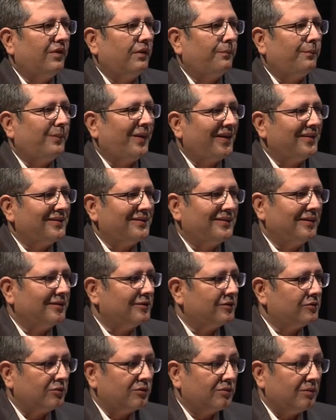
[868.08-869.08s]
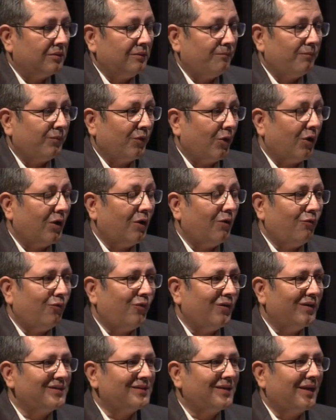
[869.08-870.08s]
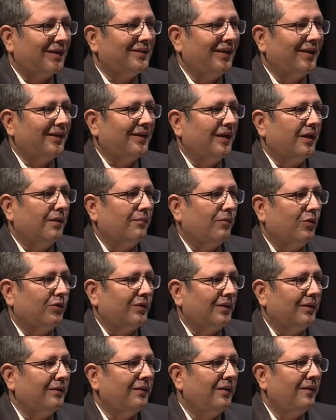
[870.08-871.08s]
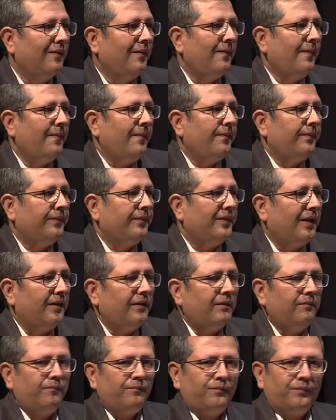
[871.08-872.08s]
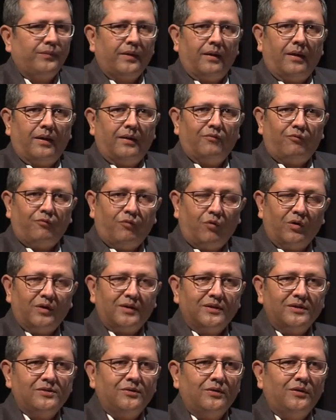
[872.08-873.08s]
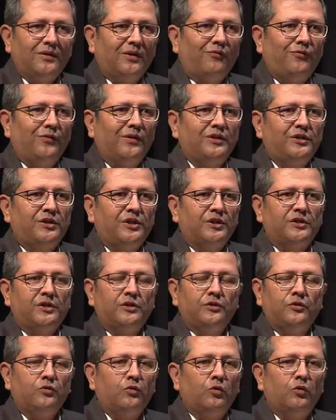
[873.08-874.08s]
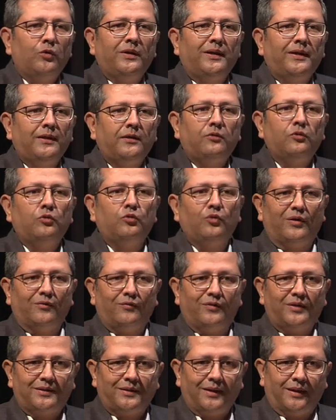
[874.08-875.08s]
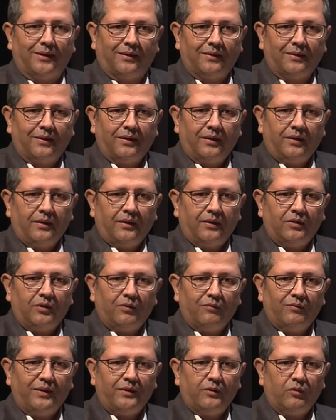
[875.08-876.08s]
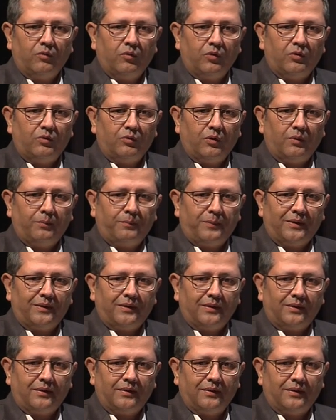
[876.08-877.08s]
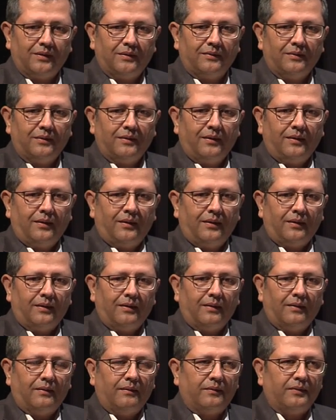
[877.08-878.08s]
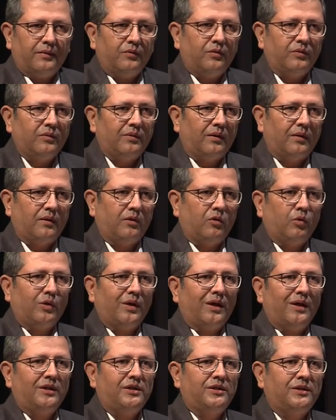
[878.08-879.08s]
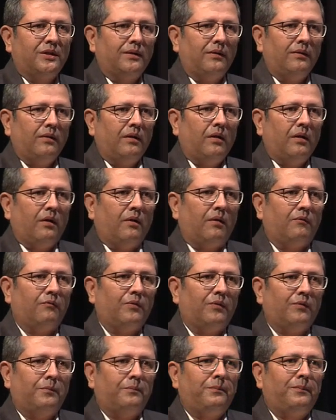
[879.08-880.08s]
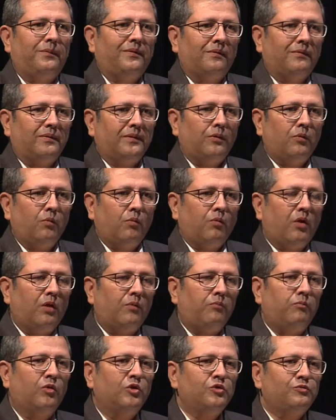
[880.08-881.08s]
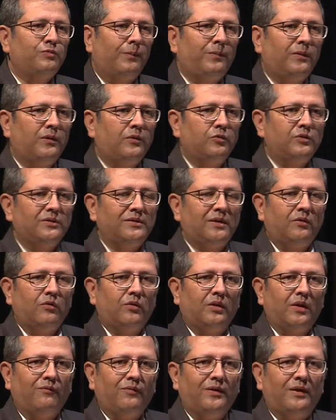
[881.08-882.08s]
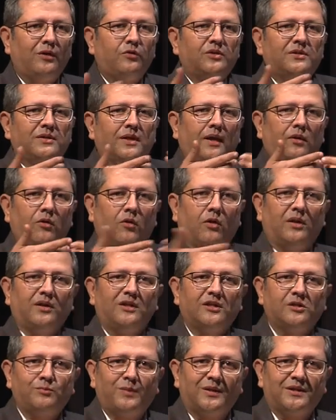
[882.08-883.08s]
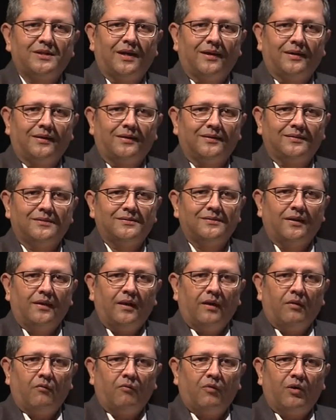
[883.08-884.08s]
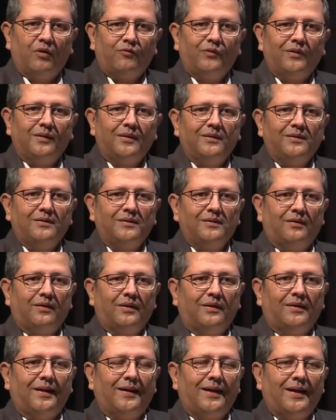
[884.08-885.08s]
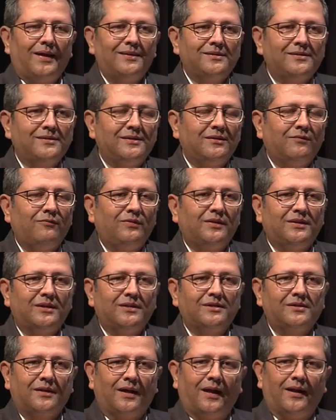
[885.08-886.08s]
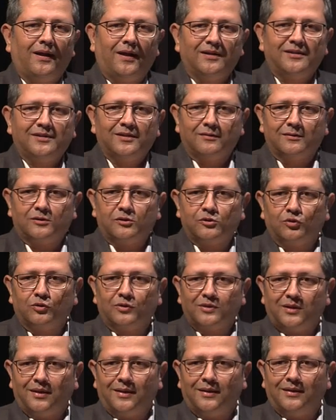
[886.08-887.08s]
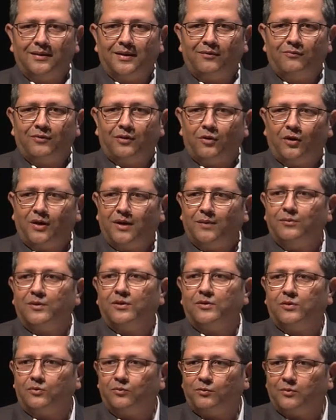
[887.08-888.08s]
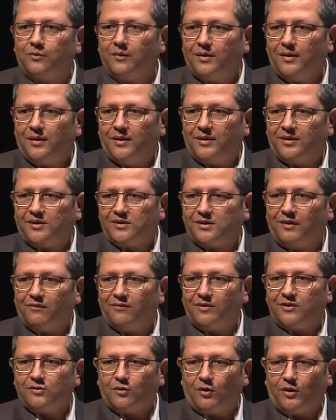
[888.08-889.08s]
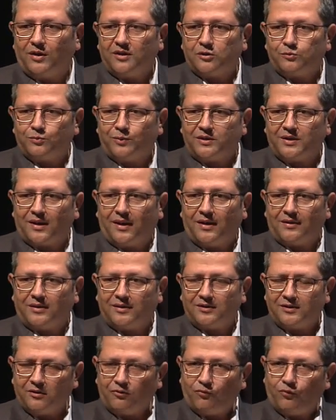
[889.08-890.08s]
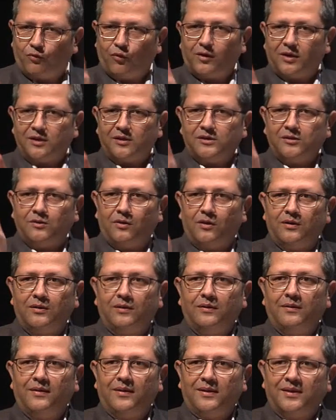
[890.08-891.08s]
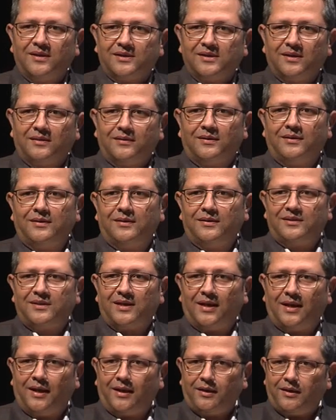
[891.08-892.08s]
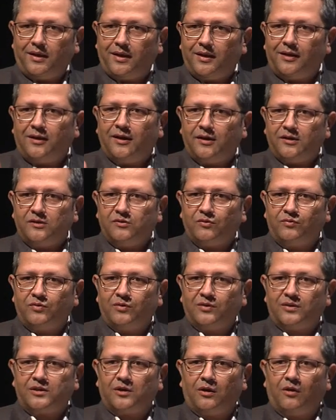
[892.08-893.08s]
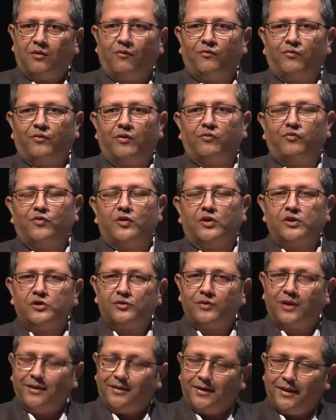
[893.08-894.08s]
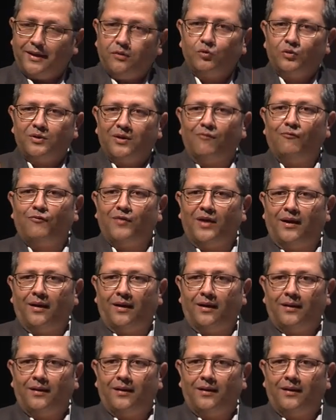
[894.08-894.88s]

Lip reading: pricing. So all of us are thinking about it. Then focus on differentiation. You don't need to do everything. When you go to a particular location, what most people do is that, okay, we need to start all the specialties. What we realize is that we just run ourselves so thin that we're not able to service all the specialties. Just focus on certain select areas of your strength and do them well.